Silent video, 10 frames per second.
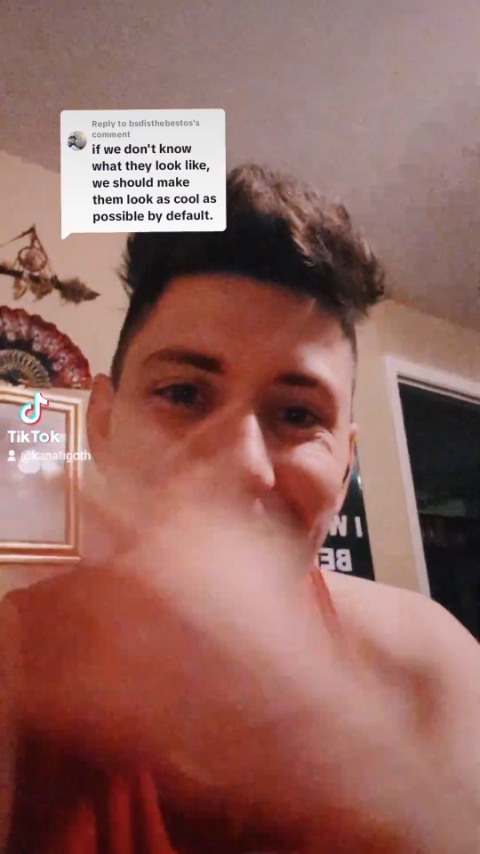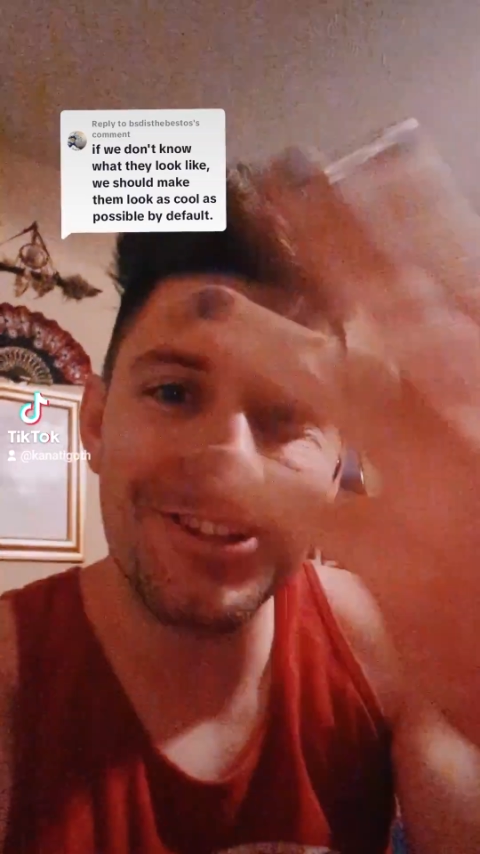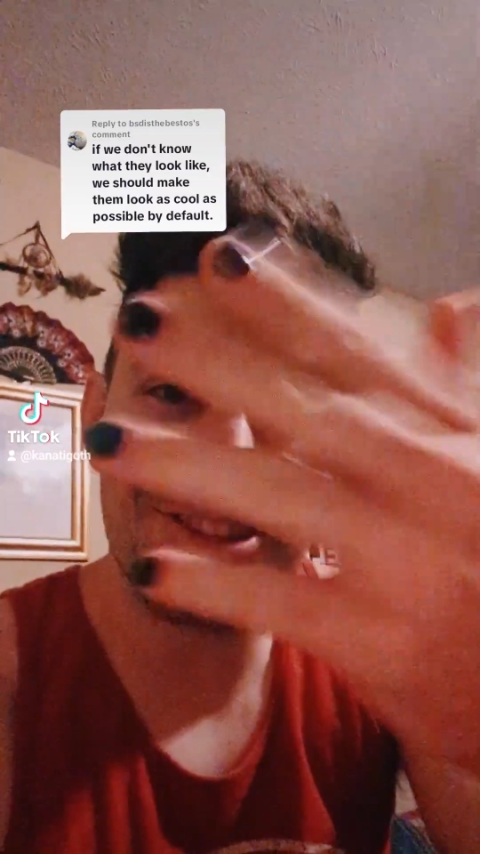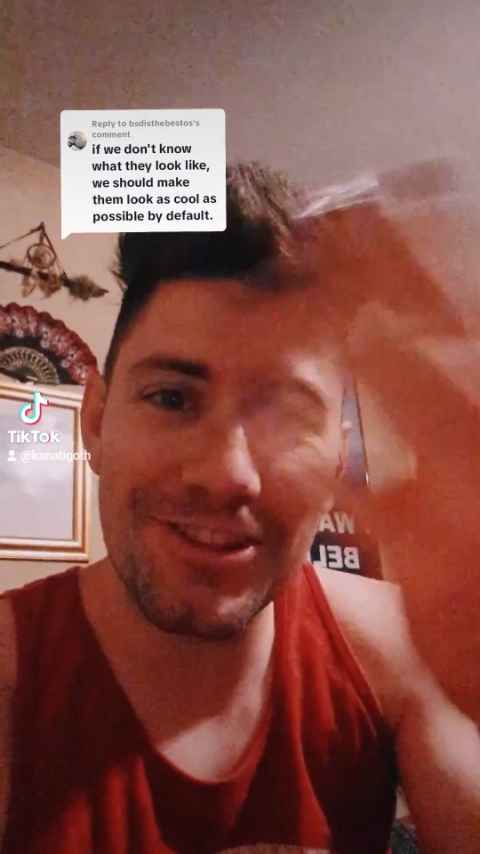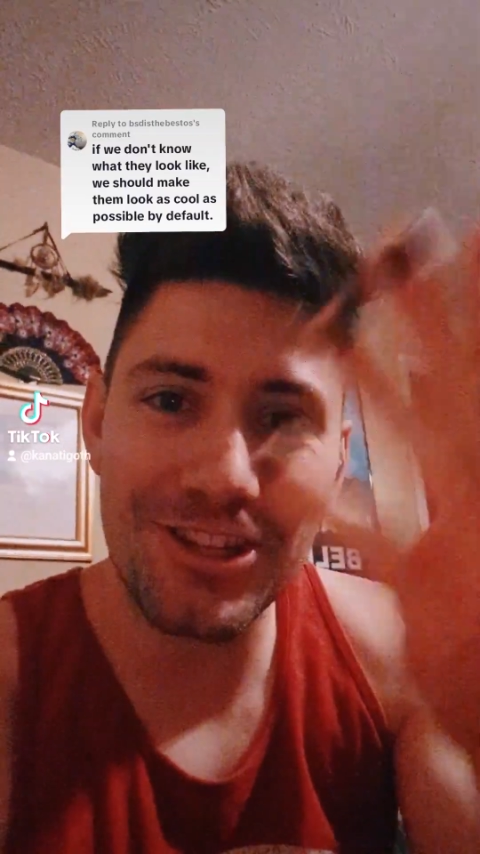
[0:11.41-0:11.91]

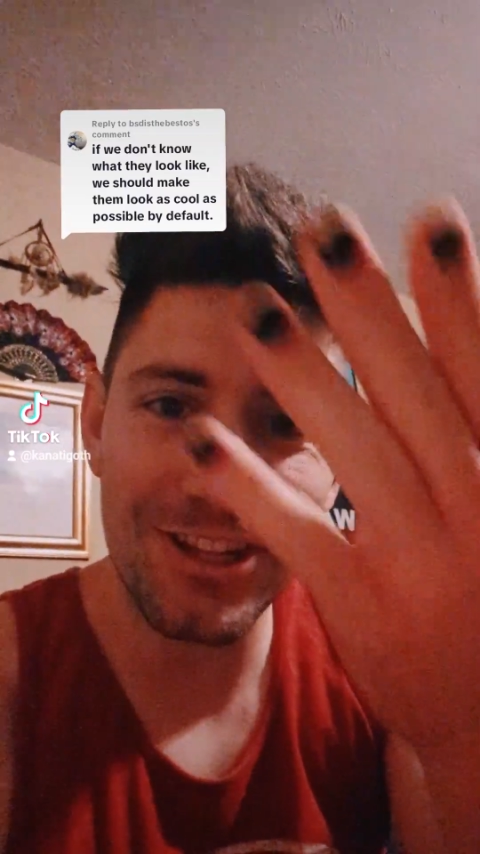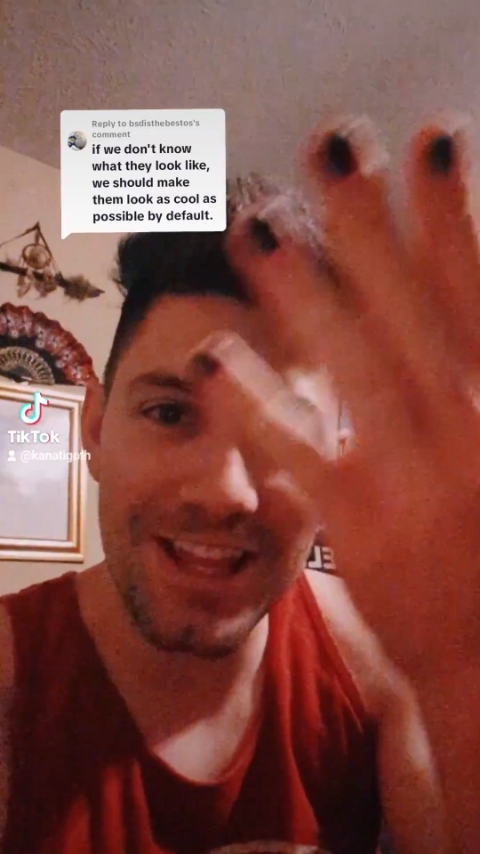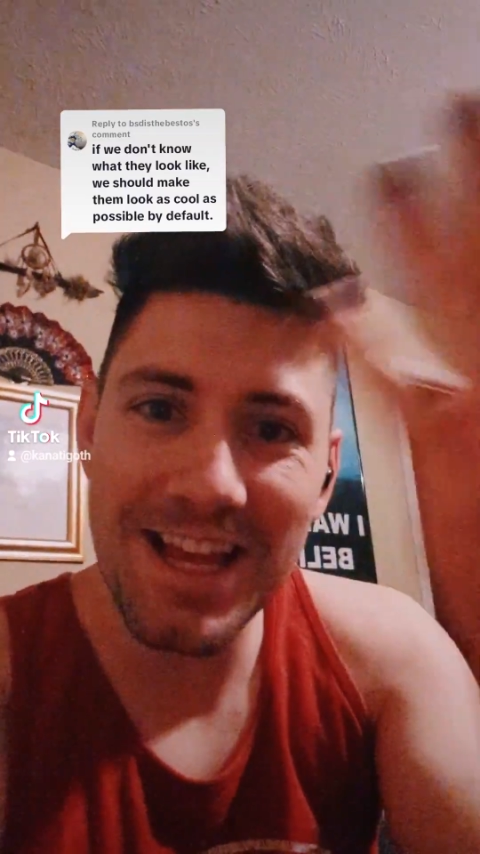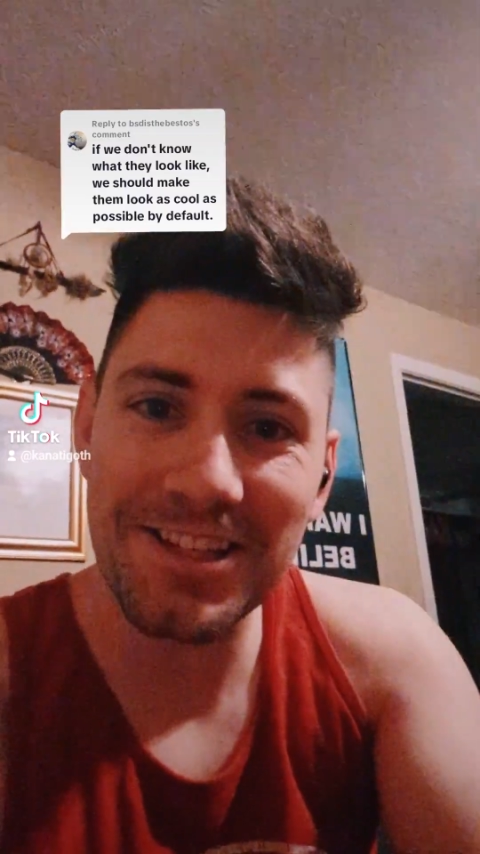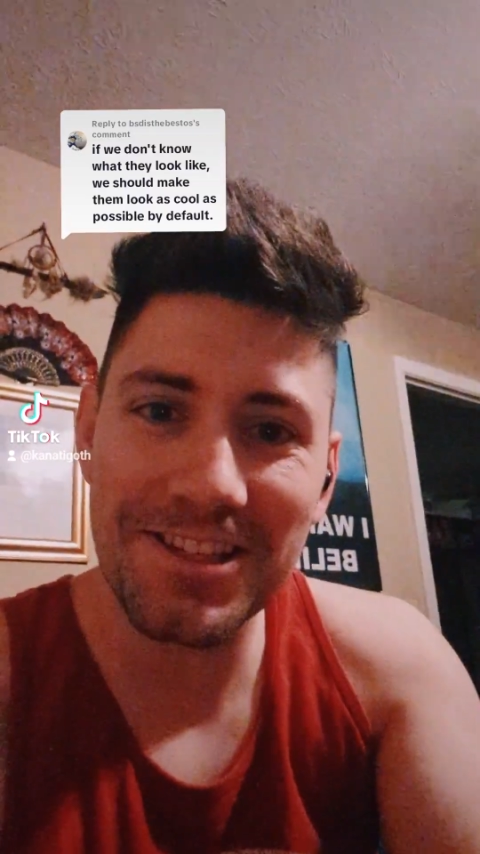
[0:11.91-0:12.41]
to to
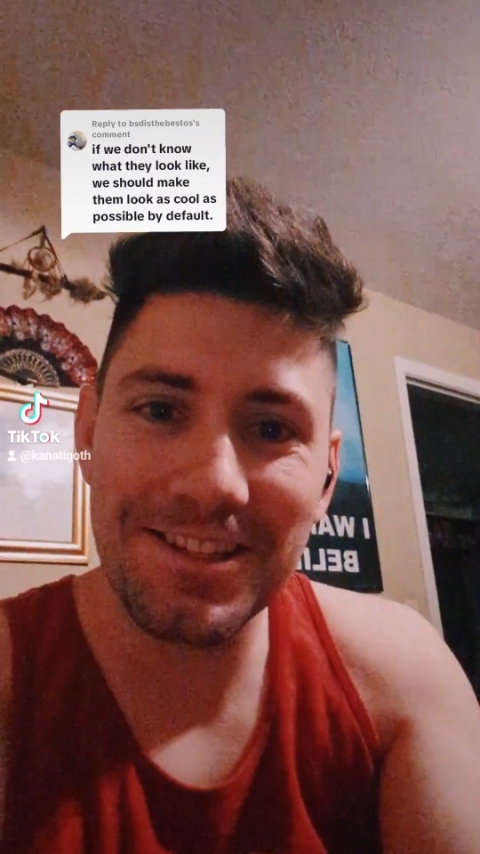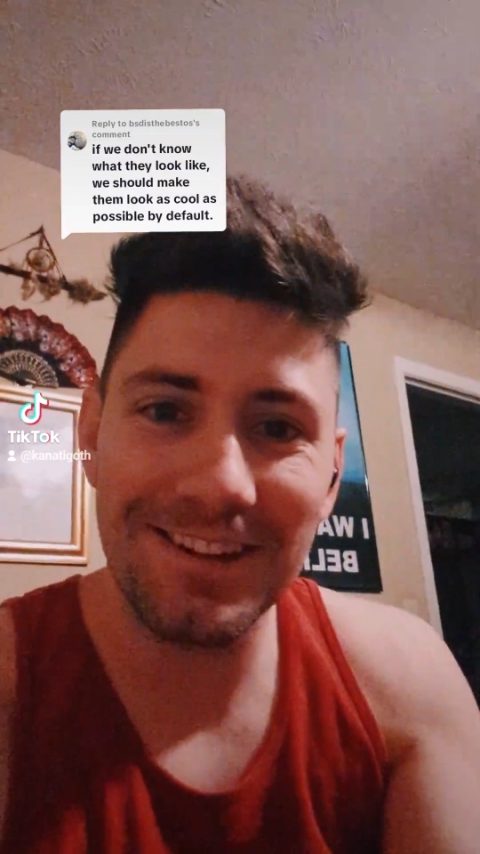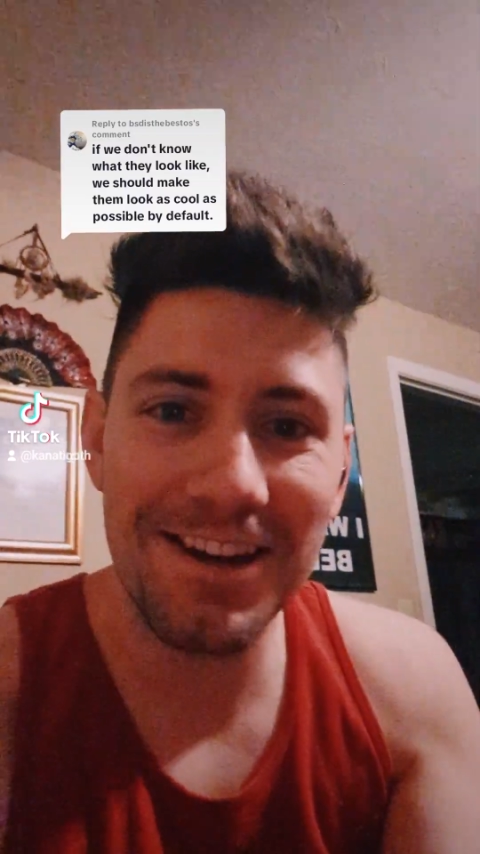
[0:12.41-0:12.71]
this?